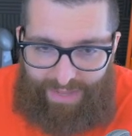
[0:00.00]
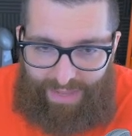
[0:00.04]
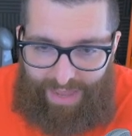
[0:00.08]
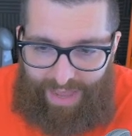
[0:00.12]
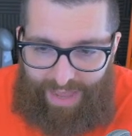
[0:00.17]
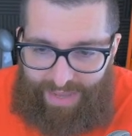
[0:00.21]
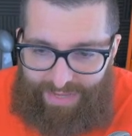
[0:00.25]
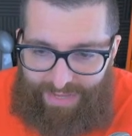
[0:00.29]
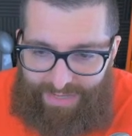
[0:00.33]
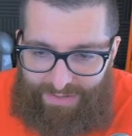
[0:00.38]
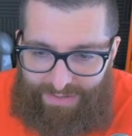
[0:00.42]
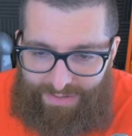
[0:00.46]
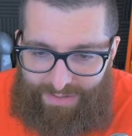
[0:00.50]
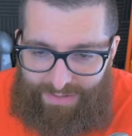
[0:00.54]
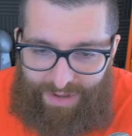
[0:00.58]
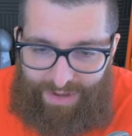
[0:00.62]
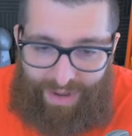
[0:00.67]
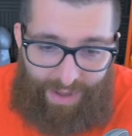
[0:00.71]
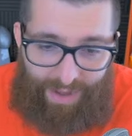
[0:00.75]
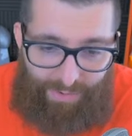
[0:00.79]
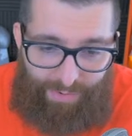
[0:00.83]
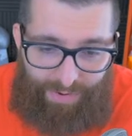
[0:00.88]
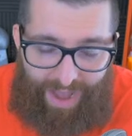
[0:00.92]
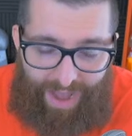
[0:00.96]

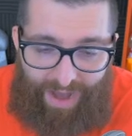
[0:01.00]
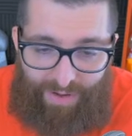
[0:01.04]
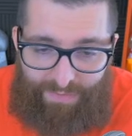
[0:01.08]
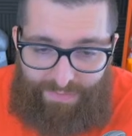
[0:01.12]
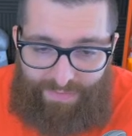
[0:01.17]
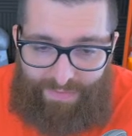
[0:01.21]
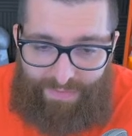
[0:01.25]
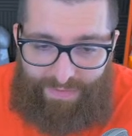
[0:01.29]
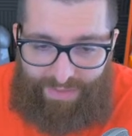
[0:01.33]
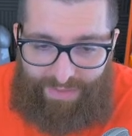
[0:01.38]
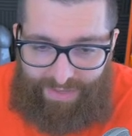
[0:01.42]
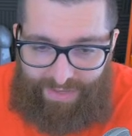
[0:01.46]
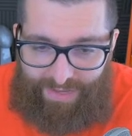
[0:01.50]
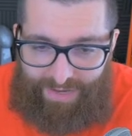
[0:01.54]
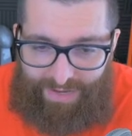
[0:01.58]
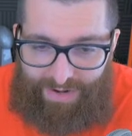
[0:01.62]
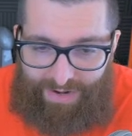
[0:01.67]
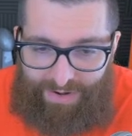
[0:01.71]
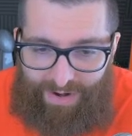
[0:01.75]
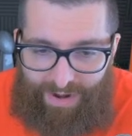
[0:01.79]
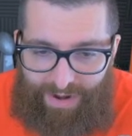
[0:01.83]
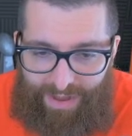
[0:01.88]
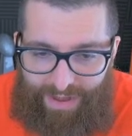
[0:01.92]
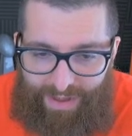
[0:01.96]
Out for the
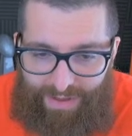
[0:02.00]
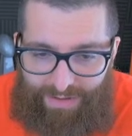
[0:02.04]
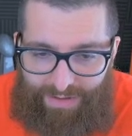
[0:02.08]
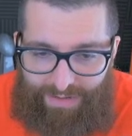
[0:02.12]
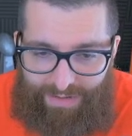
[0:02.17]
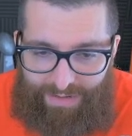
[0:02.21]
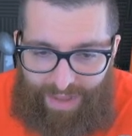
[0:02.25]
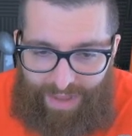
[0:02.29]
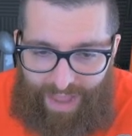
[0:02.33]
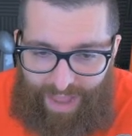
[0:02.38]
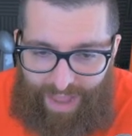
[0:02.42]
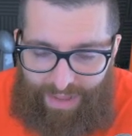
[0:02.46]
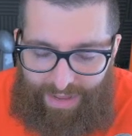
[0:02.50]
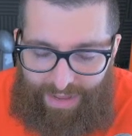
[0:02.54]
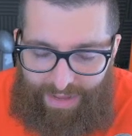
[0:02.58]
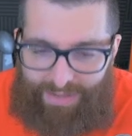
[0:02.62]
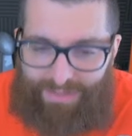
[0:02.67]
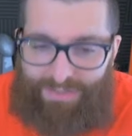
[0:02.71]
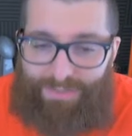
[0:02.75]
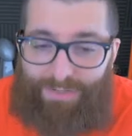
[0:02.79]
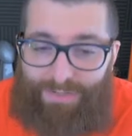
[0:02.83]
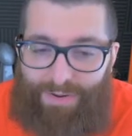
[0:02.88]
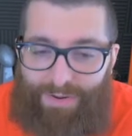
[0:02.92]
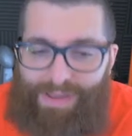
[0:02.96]
year.
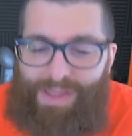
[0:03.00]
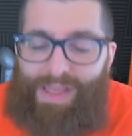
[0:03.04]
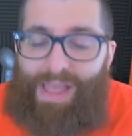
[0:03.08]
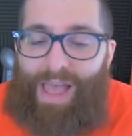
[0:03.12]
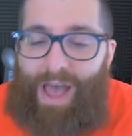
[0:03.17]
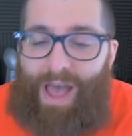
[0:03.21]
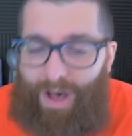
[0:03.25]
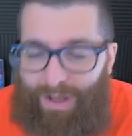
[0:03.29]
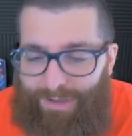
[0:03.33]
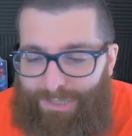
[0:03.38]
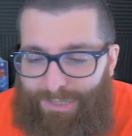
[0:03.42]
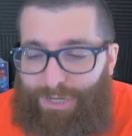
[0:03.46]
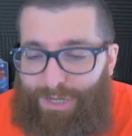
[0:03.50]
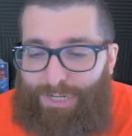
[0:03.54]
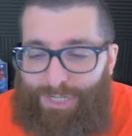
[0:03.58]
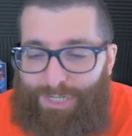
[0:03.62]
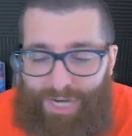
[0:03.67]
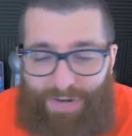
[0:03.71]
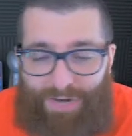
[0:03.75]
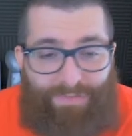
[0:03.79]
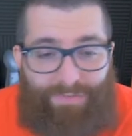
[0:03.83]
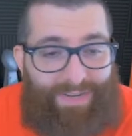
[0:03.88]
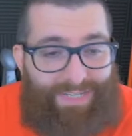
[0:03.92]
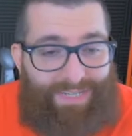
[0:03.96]
Alshon
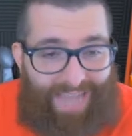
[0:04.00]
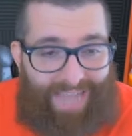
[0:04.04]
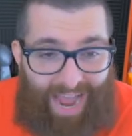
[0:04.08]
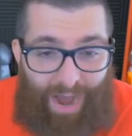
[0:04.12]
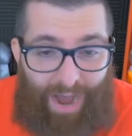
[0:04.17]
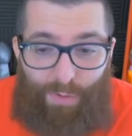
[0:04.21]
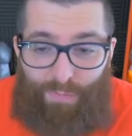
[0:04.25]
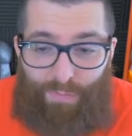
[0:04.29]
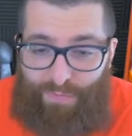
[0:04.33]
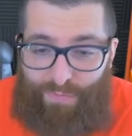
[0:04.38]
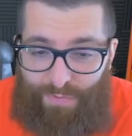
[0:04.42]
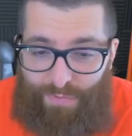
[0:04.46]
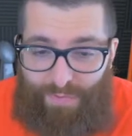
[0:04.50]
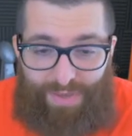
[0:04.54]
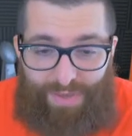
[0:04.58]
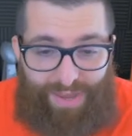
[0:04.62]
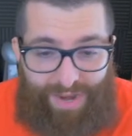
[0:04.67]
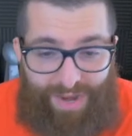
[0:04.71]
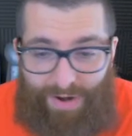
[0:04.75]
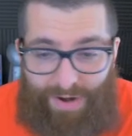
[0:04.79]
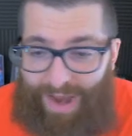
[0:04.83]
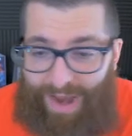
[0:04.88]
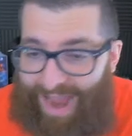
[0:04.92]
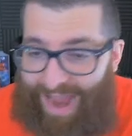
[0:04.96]
Jeffrey's out for the
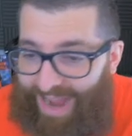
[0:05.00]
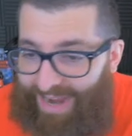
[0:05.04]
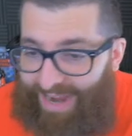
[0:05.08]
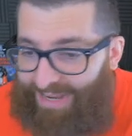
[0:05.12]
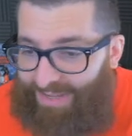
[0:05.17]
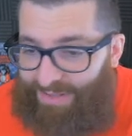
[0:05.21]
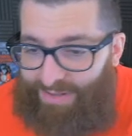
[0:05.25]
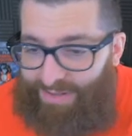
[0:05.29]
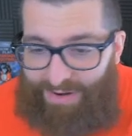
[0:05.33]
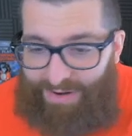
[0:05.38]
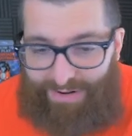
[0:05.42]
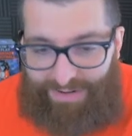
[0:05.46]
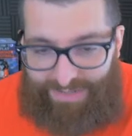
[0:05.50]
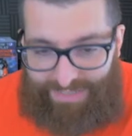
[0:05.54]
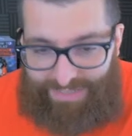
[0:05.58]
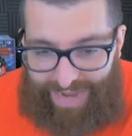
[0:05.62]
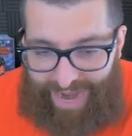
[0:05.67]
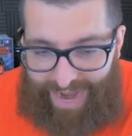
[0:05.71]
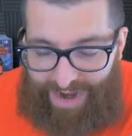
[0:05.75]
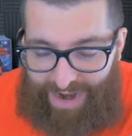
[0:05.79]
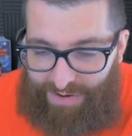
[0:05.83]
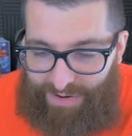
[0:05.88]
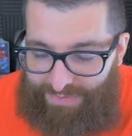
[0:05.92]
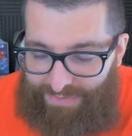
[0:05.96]
year. Aguilar is
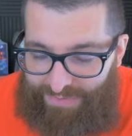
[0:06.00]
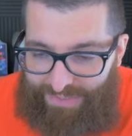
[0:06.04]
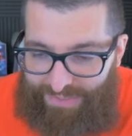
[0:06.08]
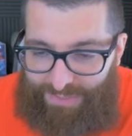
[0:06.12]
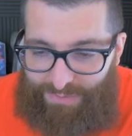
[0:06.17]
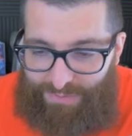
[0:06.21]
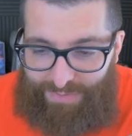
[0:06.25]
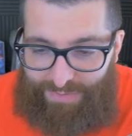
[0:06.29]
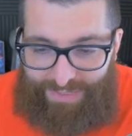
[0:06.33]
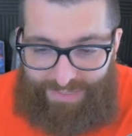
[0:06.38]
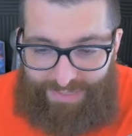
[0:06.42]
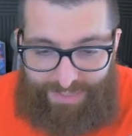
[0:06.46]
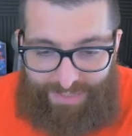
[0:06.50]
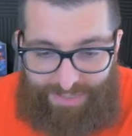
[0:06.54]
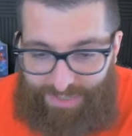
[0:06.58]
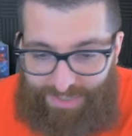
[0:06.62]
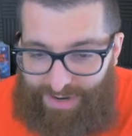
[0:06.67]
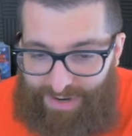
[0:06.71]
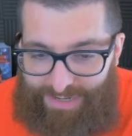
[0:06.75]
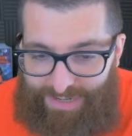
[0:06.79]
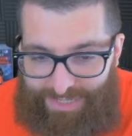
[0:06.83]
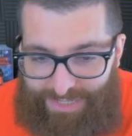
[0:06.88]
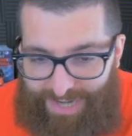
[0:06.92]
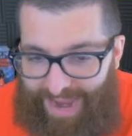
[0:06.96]
out this week.
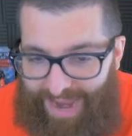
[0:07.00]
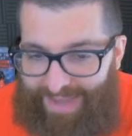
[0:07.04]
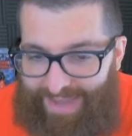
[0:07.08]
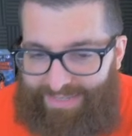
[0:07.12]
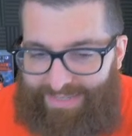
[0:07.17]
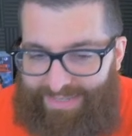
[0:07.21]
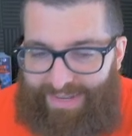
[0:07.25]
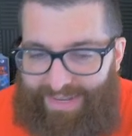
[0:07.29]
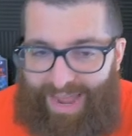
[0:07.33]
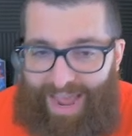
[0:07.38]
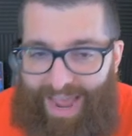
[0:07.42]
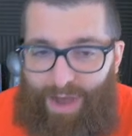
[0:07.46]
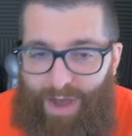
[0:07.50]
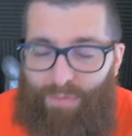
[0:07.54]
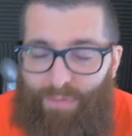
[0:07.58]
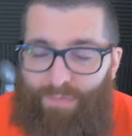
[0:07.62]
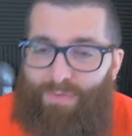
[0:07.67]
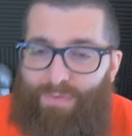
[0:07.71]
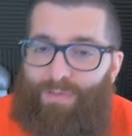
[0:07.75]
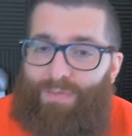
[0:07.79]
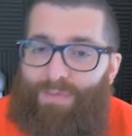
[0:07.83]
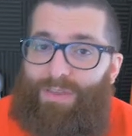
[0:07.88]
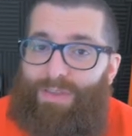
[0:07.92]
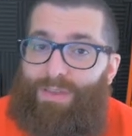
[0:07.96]
Deshaun Jackson out
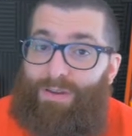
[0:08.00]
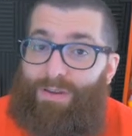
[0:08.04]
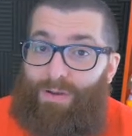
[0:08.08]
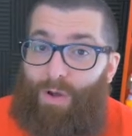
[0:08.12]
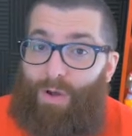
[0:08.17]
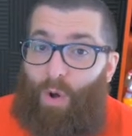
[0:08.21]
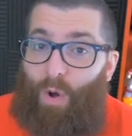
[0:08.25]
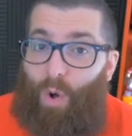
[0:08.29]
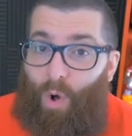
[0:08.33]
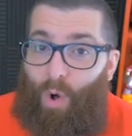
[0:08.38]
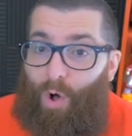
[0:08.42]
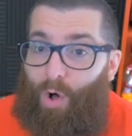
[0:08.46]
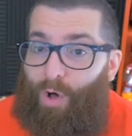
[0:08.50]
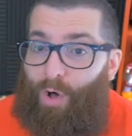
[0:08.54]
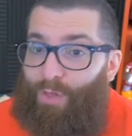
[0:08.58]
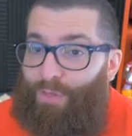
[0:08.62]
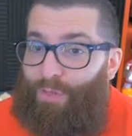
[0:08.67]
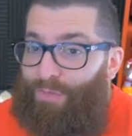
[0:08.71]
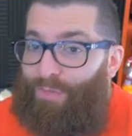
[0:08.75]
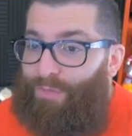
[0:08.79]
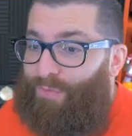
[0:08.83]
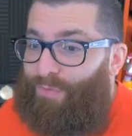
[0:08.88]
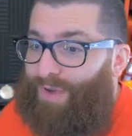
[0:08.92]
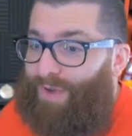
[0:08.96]
for the year. All
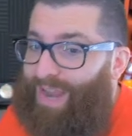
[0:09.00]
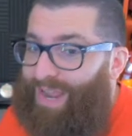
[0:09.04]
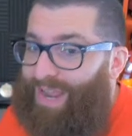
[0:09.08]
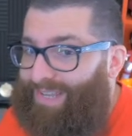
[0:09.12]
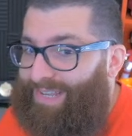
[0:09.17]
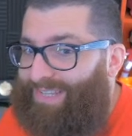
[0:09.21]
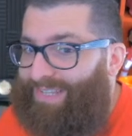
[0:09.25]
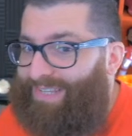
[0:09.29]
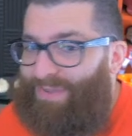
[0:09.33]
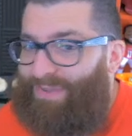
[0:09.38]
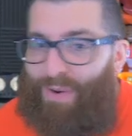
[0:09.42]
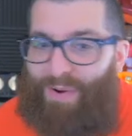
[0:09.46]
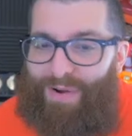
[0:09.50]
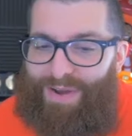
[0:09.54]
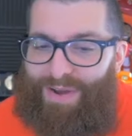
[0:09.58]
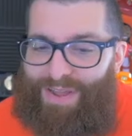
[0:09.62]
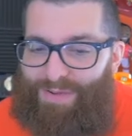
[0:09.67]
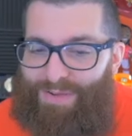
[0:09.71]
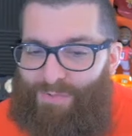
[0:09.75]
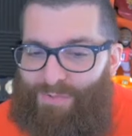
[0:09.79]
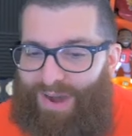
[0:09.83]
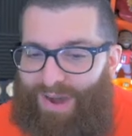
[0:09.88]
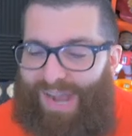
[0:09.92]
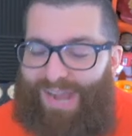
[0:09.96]
3
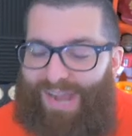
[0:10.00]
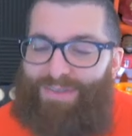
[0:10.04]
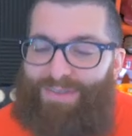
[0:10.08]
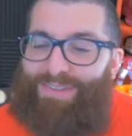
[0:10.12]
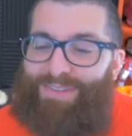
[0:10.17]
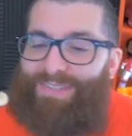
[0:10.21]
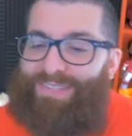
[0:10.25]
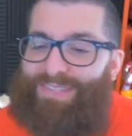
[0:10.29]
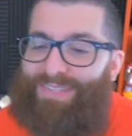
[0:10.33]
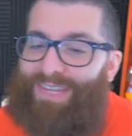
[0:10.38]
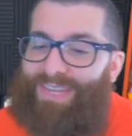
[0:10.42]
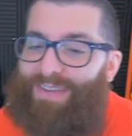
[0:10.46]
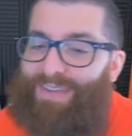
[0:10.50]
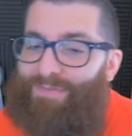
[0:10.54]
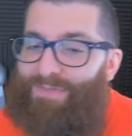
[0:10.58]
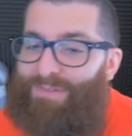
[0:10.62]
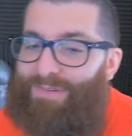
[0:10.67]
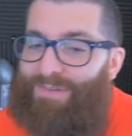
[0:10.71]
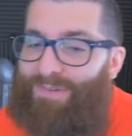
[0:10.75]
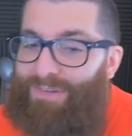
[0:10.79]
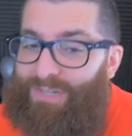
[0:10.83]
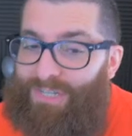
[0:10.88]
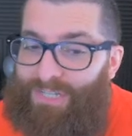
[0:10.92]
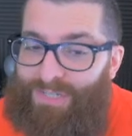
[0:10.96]
starting wide
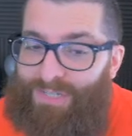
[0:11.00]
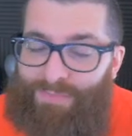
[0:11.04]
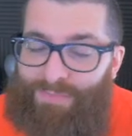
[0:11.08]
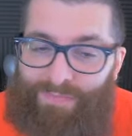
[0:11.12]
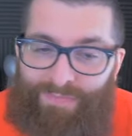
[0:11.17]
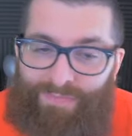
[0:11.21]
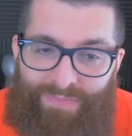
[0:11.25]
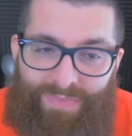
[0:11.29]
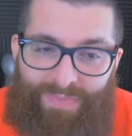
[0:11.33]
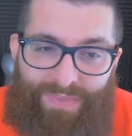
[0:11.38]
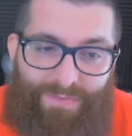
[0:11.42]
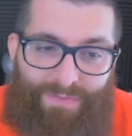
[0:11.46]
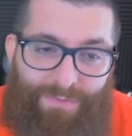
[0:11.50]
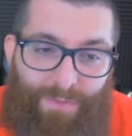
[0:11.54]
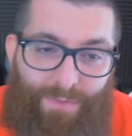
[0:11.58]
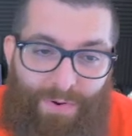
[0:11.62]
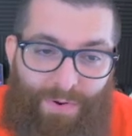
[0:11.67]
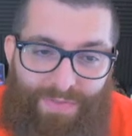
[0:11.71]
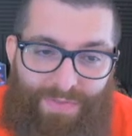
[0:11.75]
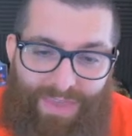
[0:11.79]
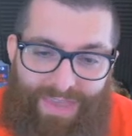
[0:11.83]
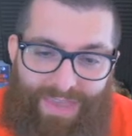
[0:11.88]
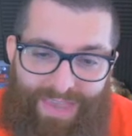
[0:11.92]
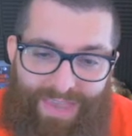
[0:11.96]
receivers
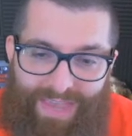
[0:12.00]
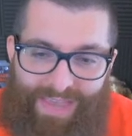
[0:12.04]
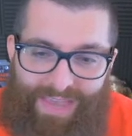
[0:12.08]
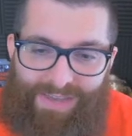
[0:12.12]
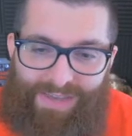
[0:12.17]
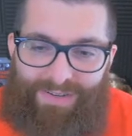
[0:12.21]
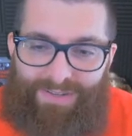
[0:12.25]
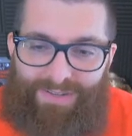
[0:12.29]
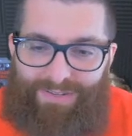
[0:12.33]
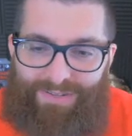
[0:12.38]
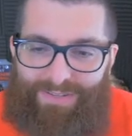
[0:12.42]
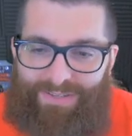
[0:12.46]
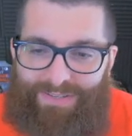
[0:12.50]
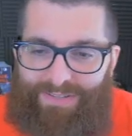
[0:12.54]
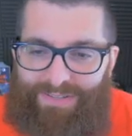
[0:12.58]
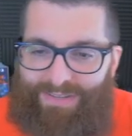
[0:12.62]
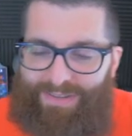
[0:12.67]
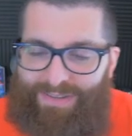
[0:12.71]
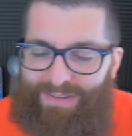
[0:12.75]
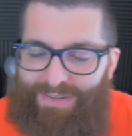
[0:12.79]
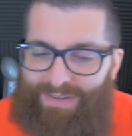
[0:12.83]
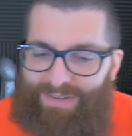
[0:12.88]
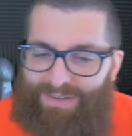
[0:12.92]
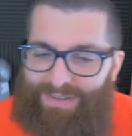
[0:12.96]
for the Eagles
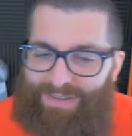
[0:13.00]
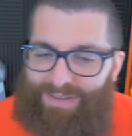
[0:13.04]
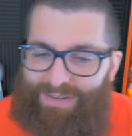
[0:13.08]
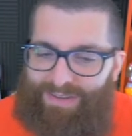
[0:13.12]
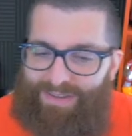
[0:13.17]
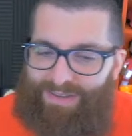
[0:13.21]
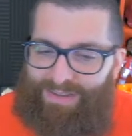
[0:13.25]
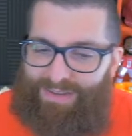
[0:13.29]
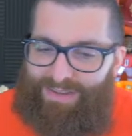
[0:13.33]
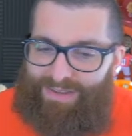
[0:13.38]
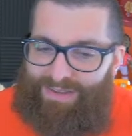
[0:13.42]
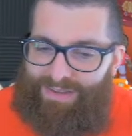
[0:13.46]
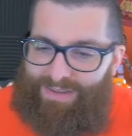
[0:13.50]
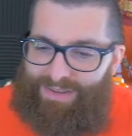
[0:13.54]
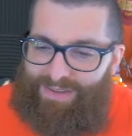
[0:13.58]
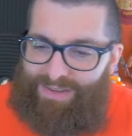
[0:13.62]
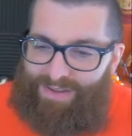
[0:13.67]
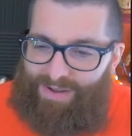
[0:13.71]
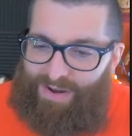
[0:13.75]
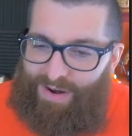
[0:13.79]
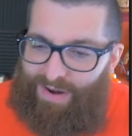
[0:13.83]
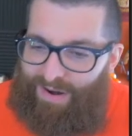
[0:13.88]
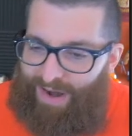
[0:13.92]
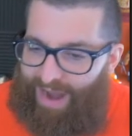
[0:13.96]

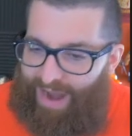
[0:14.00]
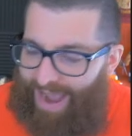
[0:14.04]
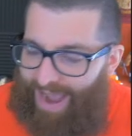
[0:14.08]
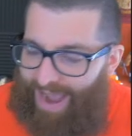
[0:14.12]
are